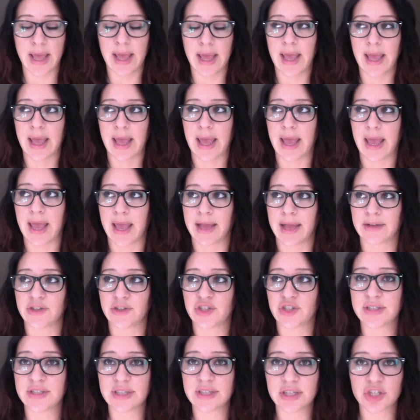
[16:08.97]
And
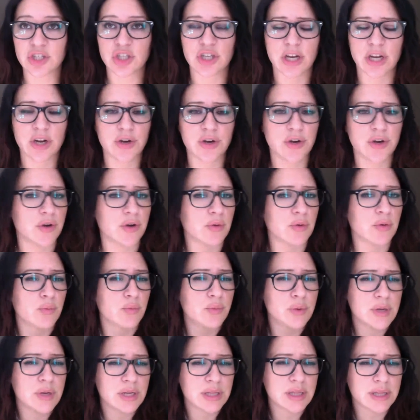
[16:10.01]
she's gonna share her
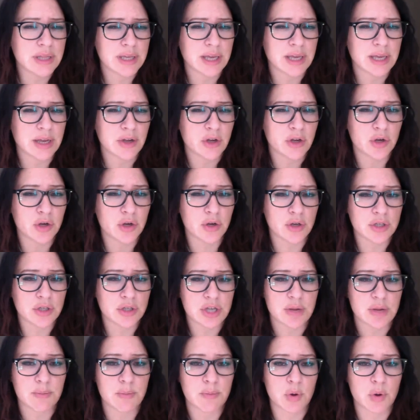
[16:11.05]
really
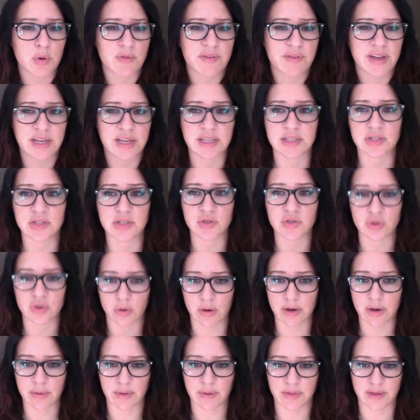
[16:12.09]
encouraging, motivating
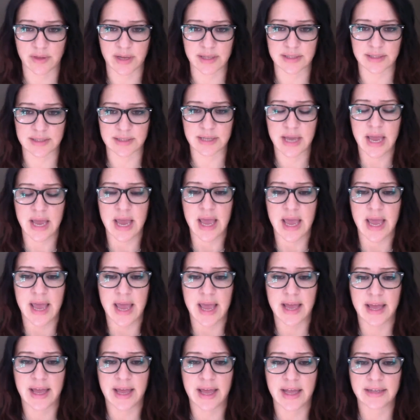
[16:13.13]
story with us.
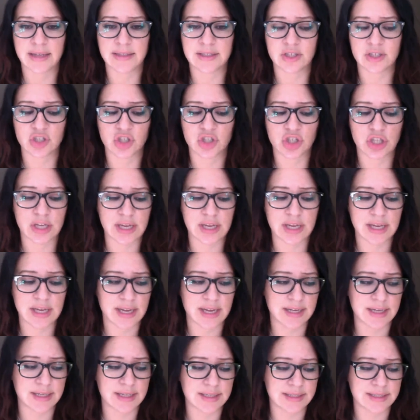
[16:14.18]
And she
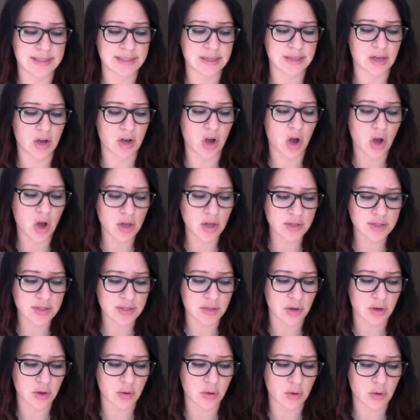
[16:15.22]
is
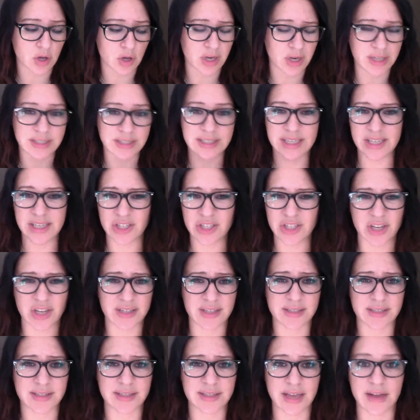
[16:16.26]
also gonna teach
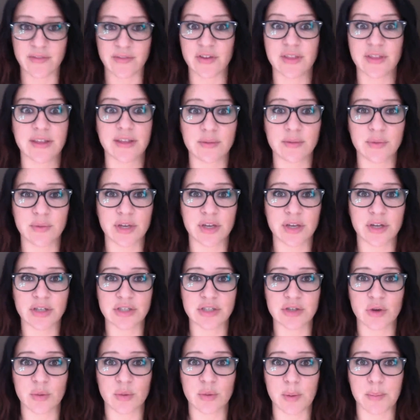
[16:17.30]
us everything that we need to
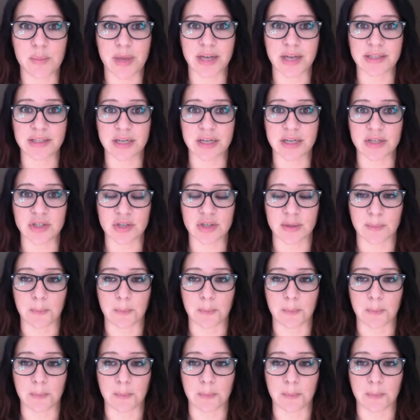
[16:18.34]
know about meditation.